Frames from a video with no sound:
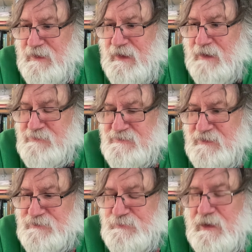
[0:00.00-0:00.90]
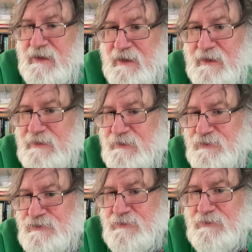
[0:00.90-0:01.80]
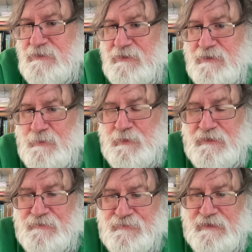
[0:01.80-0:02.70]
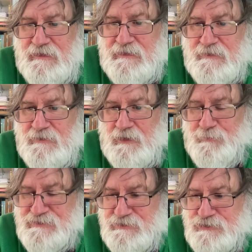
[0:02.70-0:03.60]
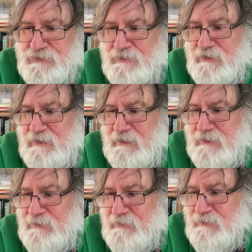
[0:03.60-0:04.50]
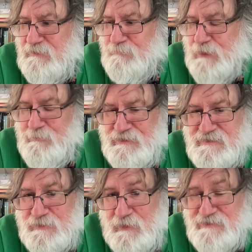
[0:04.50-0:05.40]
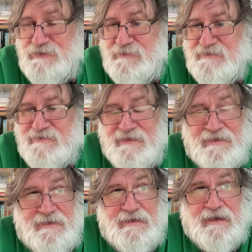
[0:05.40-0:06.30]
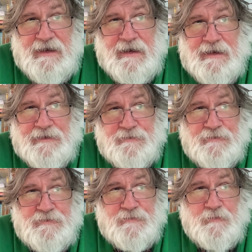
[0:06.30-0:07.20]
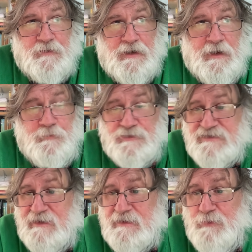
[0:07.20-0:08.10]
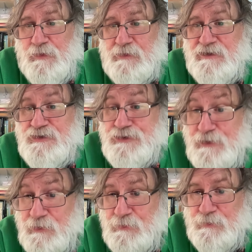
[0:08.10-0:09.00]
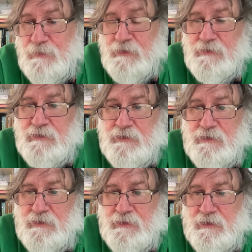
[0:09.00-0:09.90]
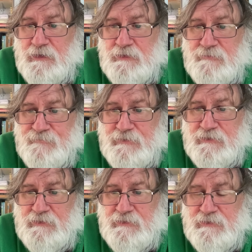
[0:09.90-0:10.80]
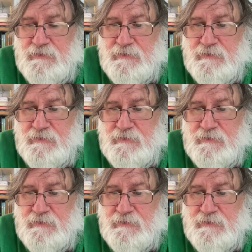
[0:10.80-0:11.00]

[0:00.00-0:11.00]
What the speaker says: and start to engage with the opposition in Prime Minister questions and will take more control over